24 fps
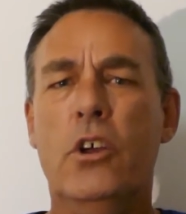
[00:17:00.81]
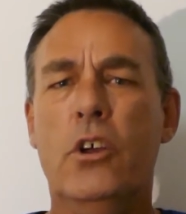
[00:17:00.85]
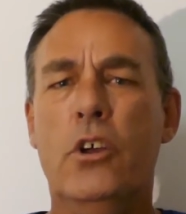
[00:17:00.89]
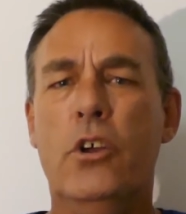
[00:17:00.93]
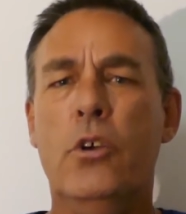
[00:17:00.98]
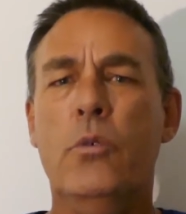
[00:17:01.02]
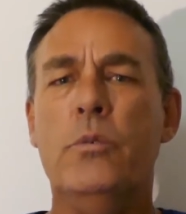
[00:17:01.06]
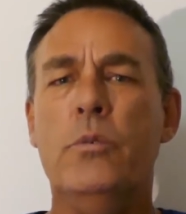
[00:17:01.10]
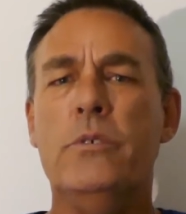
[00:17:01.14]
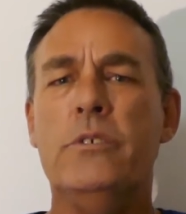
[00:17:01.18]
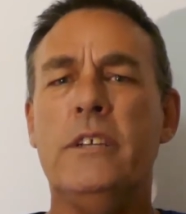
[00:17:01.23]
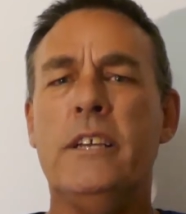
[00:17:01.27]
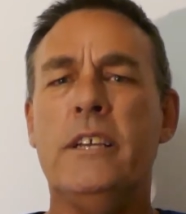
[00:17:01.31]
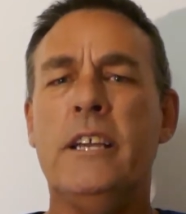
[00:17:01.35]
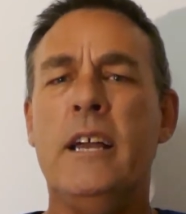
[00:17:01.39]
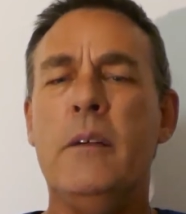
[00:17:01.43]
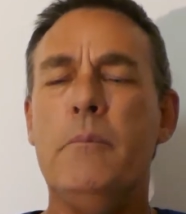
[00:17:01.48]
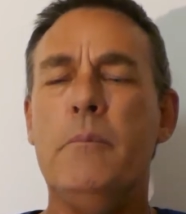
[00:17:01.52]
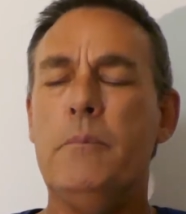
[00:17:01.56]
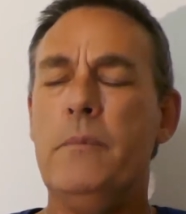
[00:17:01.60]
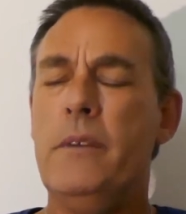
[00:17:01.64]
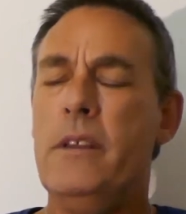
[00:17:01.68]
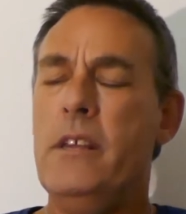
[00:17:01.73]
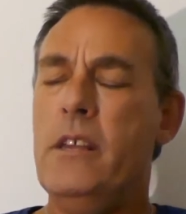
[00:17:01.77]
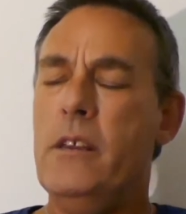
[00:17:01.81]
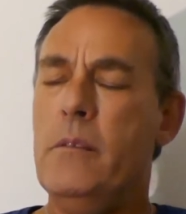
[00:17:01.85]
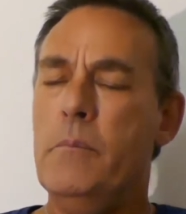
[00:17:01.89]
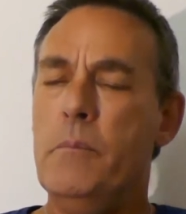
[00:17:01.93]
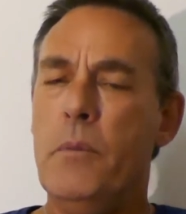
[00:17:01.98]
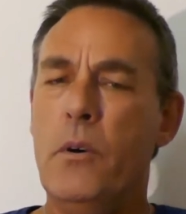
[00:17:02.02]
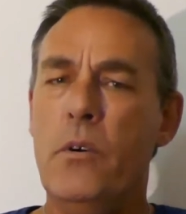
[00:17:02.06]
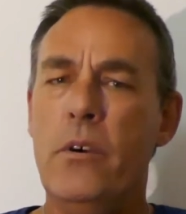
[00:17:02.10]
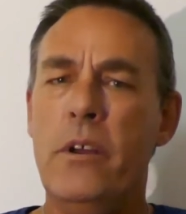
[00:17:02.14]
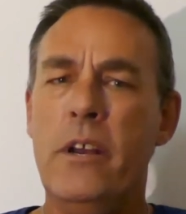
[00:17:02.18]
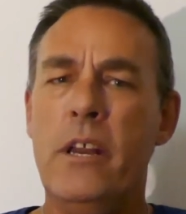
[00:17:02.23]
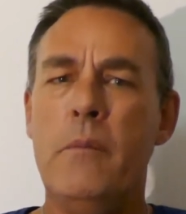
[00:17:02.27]
who was accompanied
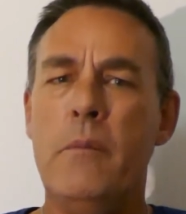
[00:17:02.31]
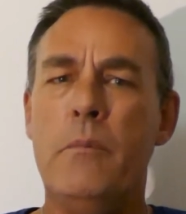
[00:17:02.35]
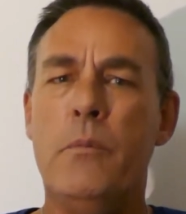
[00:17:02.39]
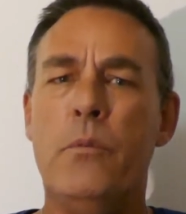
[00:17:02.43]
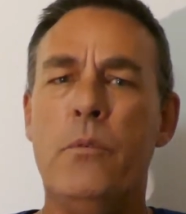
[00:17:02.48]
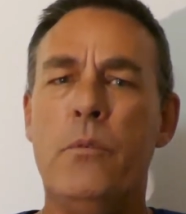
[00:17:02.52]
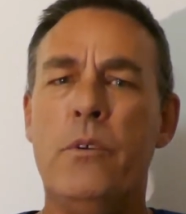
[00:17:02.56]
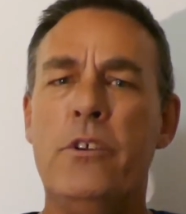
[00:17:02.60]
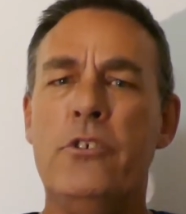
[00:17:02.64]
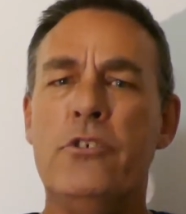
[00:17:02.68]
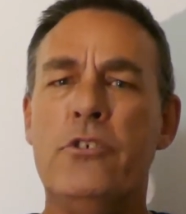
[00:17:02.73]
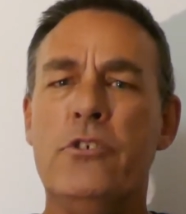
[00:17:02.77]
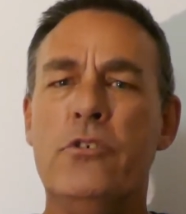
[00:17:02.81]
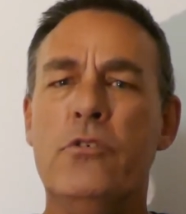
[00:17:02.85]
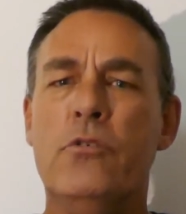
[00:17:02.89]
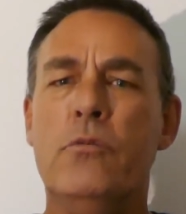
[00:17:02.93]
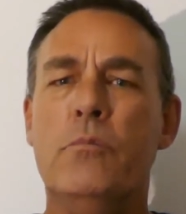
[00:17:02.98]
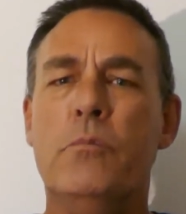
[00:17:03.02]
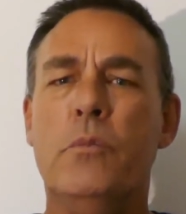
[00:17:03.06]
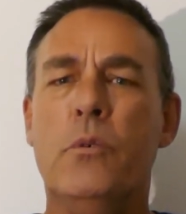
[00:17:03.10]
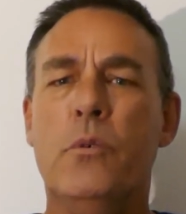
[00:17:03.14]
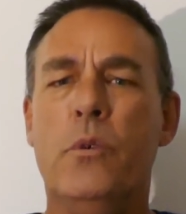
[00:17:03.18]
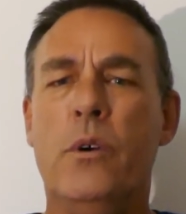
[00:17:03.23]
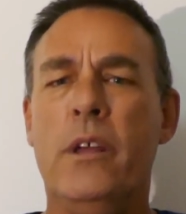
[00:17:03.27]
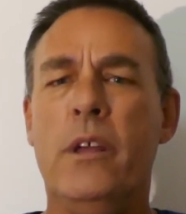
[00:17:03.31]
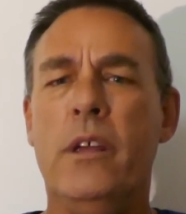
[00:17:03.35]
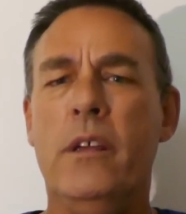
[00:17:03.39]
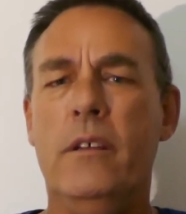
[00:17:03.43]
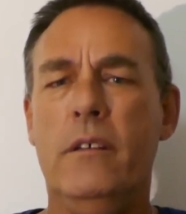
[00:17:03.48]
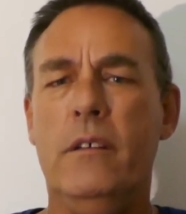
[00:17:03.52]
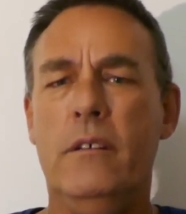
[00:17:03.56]
by an Aboriginal boy.